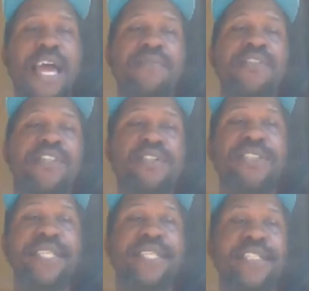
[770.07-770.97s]
having
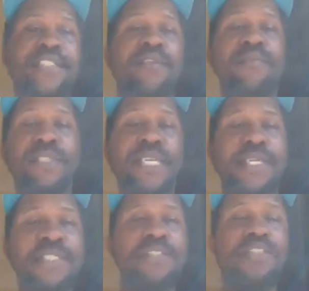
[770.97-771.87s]
certain things. I'm gonna be
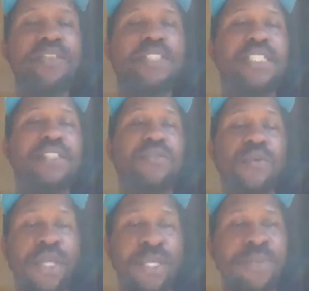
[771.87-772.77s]
taking certain things
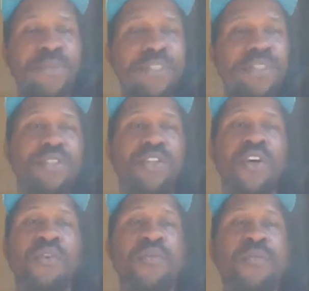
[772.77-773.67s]
away. You
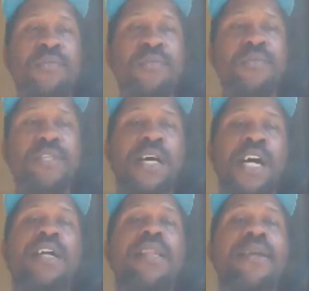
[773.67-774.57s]
know, to
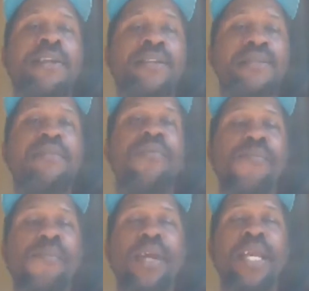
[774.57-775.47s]
unclutter
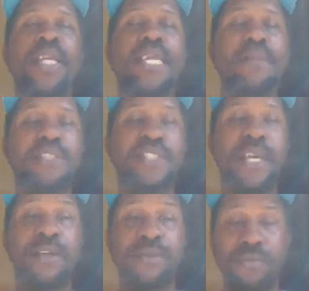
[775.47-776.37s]
and keep the
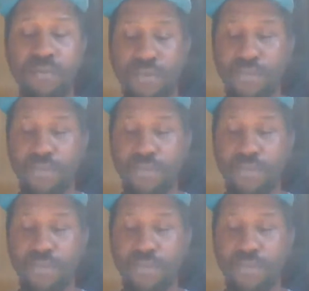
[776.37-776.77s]
channel.